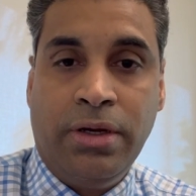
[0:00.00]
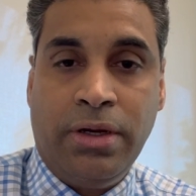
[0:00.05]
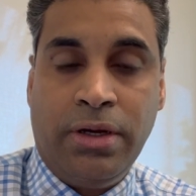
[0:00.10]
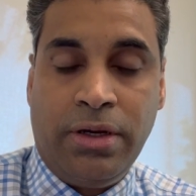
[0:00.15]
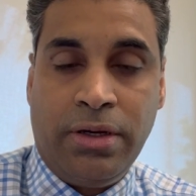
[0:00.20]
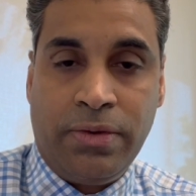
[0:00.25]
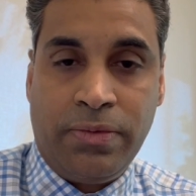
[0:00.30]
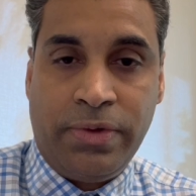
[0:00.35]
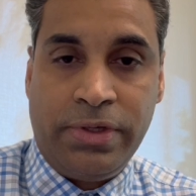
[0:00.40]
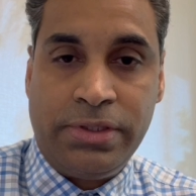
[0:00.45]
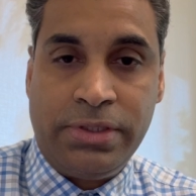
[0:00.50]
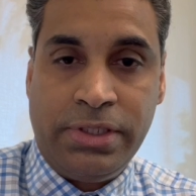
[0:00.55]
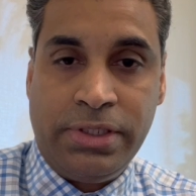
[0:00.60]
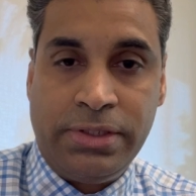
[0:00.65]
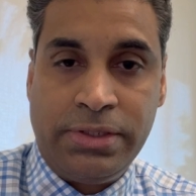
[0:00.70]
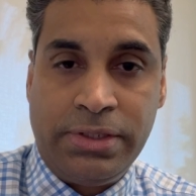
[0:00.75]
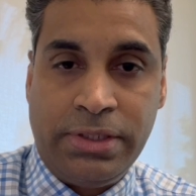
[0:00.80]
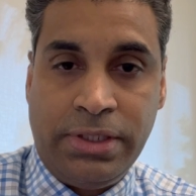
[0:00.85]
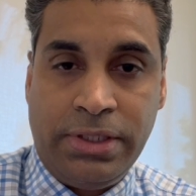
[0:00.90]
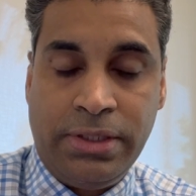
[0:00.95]

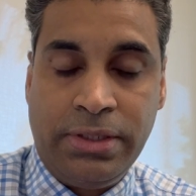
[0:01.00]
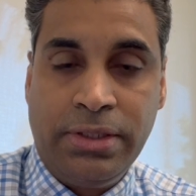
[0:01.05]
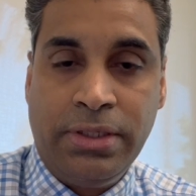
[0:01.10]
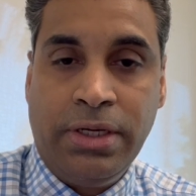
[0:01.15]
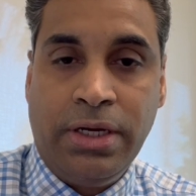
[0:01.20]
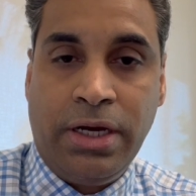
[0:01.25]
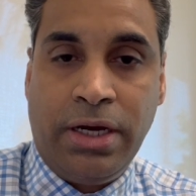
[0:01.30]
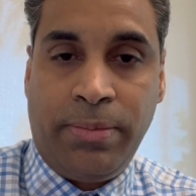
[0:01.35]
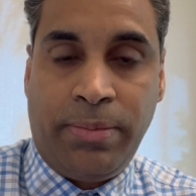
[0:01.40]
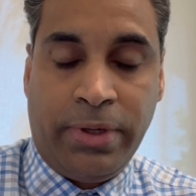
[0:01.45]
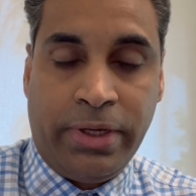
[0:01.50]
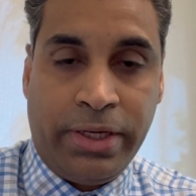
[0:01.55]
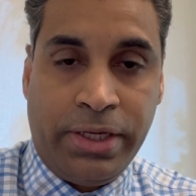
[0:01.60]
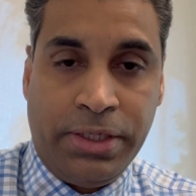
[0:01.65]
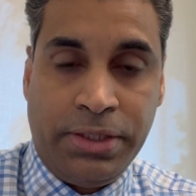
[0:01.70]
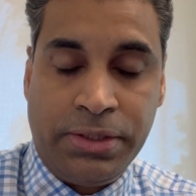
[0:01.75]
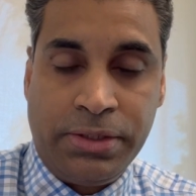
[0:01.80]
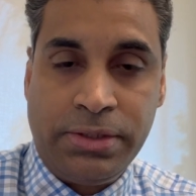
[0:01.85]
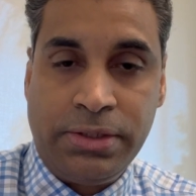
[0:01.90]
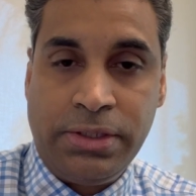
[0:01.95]
residency
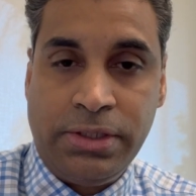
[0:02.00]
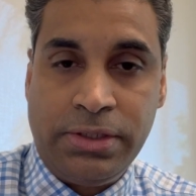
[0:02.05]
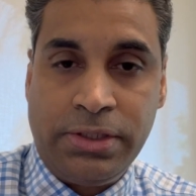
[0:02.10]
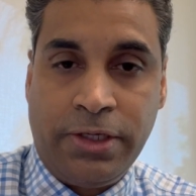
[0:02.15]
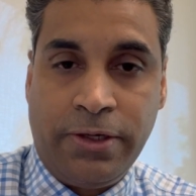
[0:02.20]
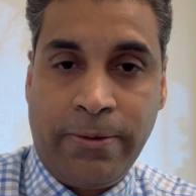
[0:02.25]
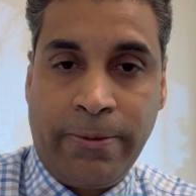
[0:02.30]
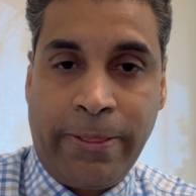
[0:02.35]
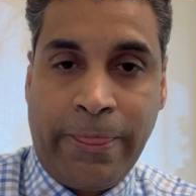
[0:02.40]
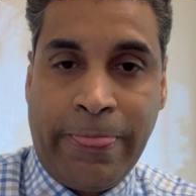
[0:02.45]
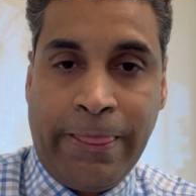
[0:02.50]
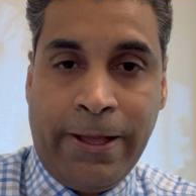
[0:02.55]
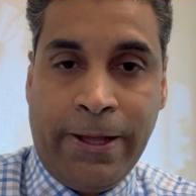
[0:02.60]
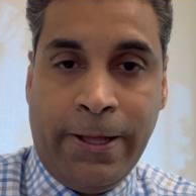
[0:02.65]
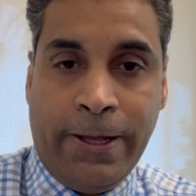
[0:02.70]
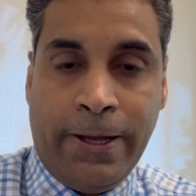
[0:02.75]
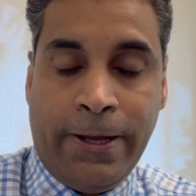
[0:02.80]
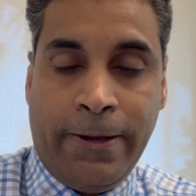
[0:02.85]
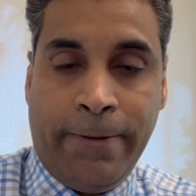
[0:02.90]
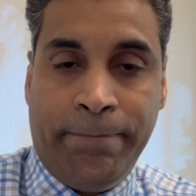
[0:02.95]
application season.
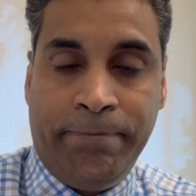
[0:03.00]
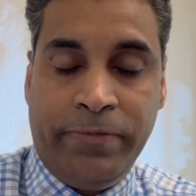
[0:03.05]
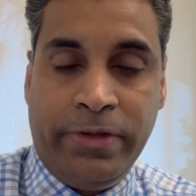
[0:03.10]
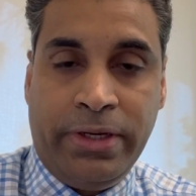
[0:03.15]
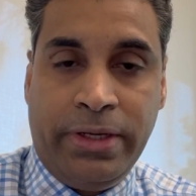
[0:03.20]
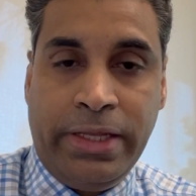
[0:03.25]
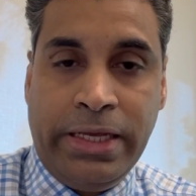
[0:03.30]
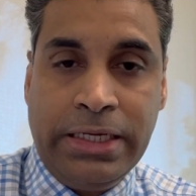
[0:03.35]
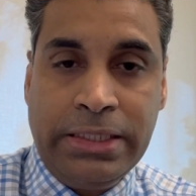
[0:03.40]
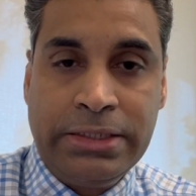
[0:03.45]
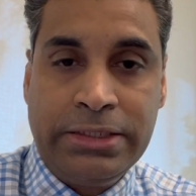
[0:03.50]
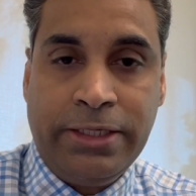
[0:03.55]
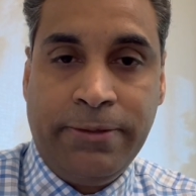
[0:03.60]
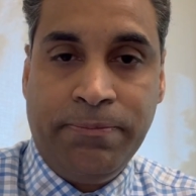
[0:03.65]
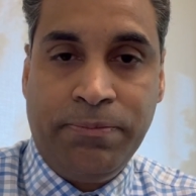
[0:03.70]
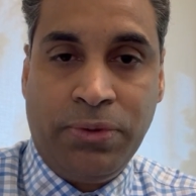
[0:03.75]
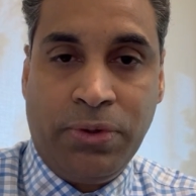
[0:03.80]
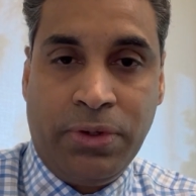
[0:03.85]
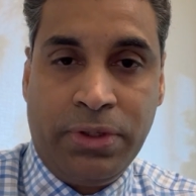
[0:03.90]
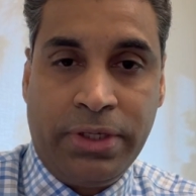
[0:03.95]
The next
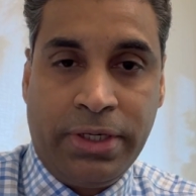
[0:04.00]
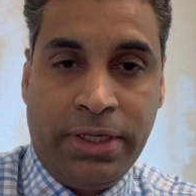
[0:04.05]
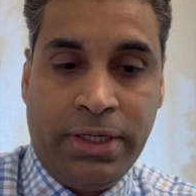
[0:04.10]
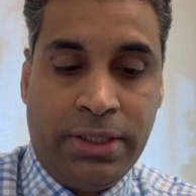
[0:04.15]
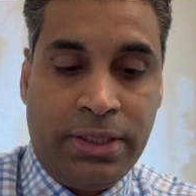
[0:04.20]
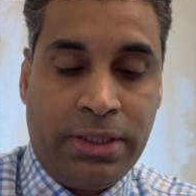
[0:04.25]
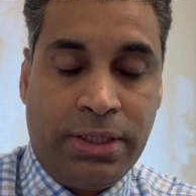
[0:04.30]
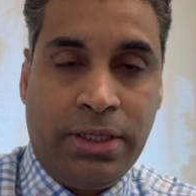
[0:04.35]
important